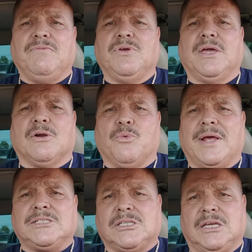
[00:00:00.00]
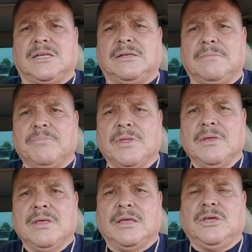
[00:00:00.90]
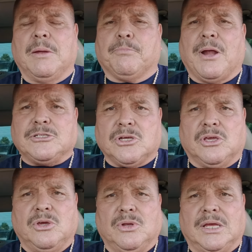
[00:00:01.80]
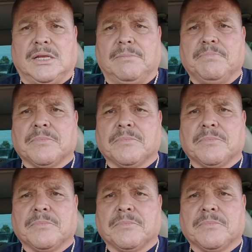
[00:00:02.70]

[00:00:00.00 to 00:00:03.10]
If you get arrested, you get prosecuted,